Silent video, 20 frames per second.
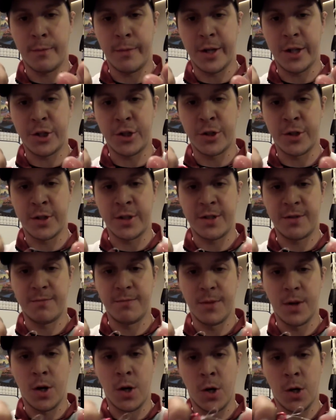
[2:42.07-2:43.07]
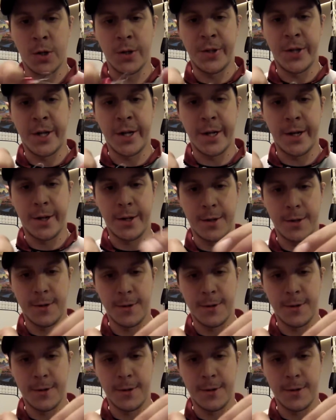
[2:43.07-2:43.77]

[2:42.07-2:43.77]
make sure it's all done.